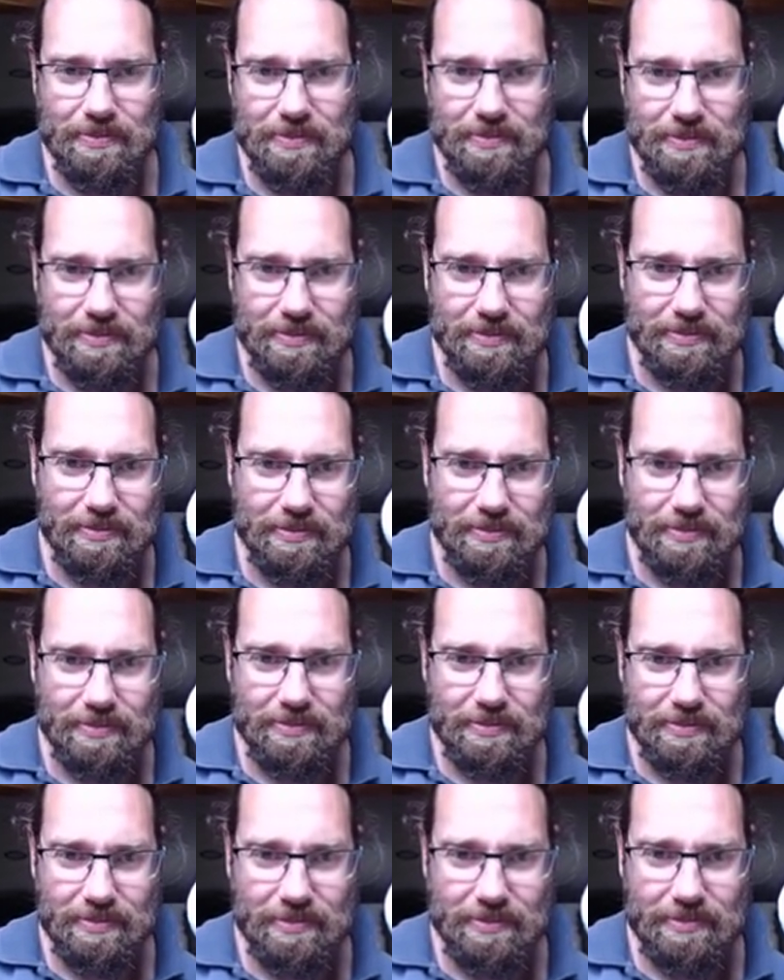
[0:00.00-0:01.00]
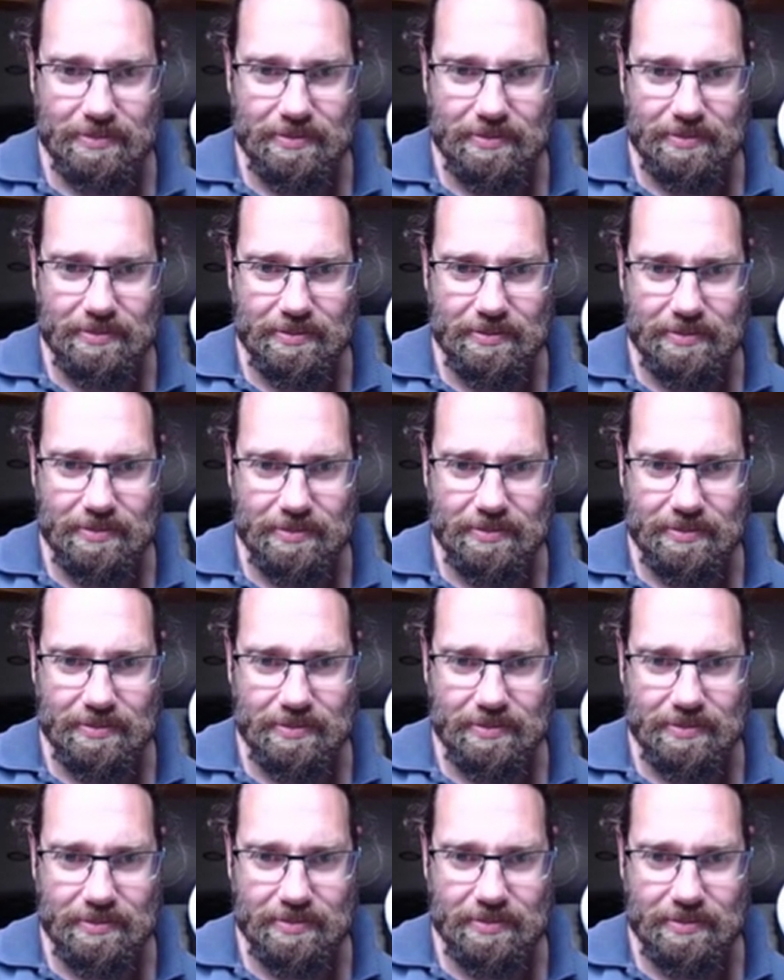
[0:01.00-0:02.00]

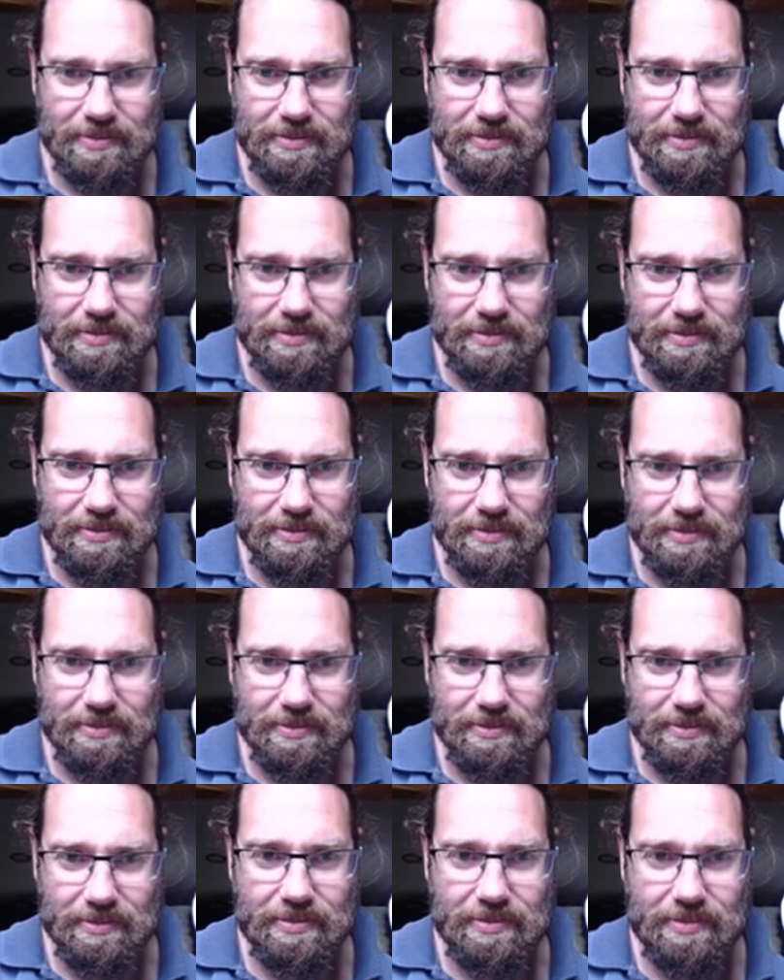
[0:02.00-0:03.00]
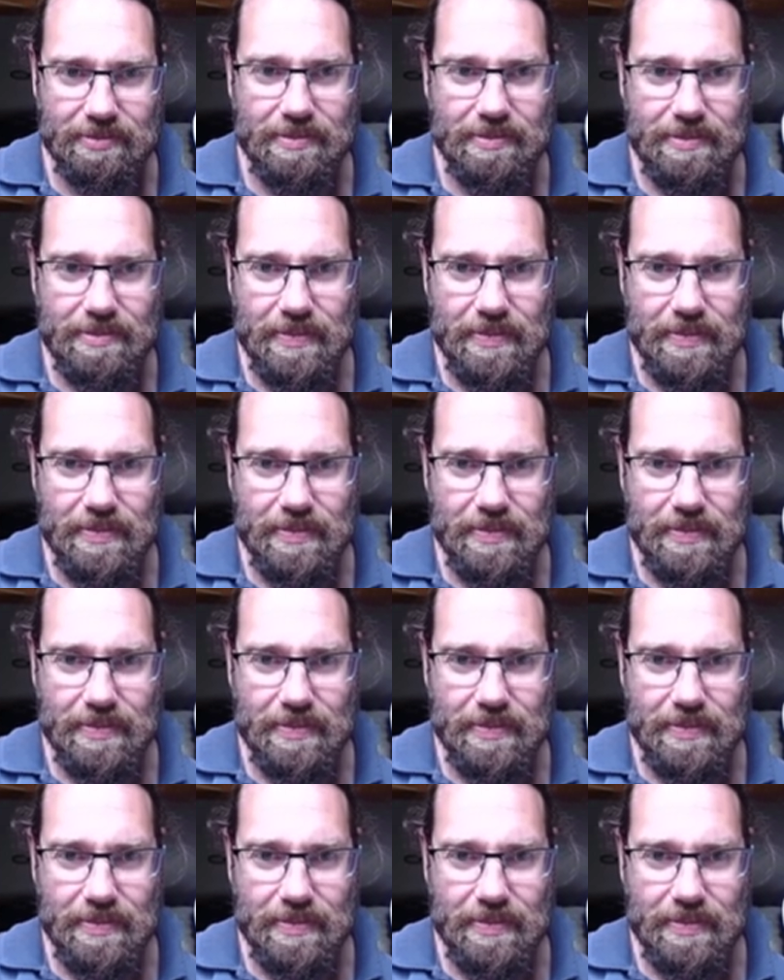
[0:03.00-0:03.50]
Nothing is said.